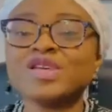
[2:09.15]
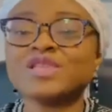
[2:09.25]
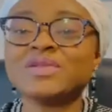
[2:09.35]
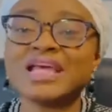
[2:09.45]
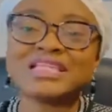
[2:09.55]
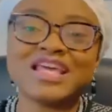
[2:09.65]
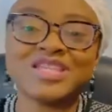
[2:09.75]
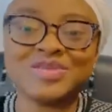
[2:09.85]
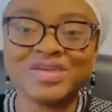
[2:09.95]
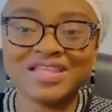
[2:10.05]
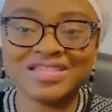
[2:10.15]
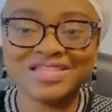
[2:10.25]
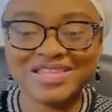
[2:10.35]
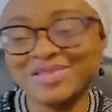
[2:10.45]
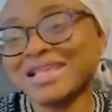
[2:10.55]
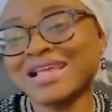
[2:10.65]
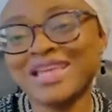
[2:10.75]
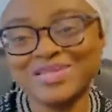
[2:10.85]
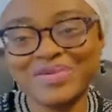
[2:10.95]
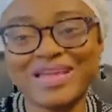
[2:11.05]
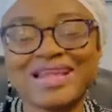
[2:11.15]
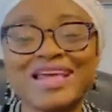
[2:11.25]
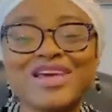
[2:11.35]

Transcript: So let's get into it.